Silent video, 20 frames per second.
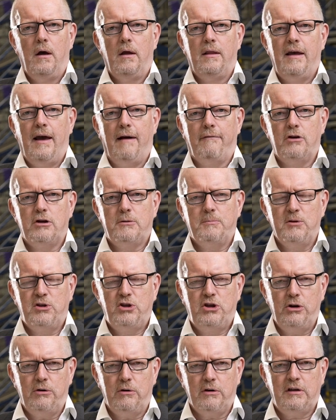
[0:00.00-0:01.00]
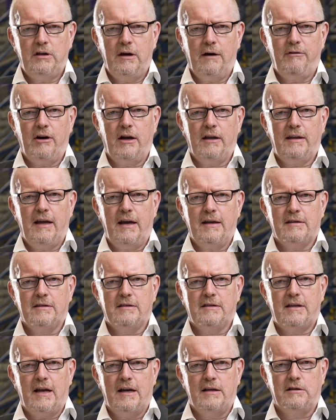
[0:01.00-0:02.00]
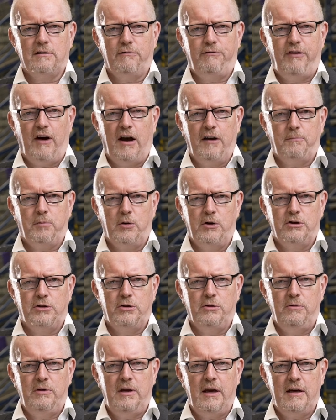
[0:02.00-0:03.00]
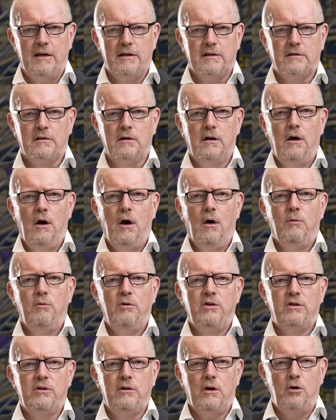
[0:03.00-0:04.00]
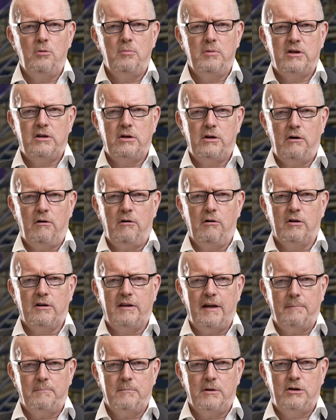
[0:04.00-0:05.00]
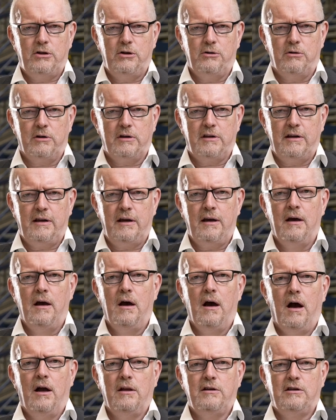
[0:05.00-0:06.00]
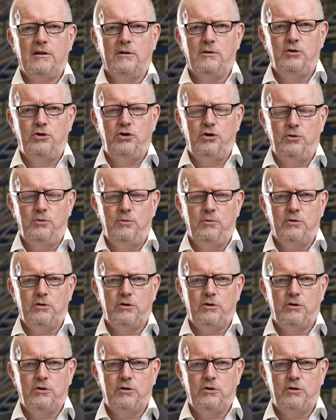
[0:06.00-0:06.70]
The average maturity of our debt stands at 5.2 years, with no material debt maturity until June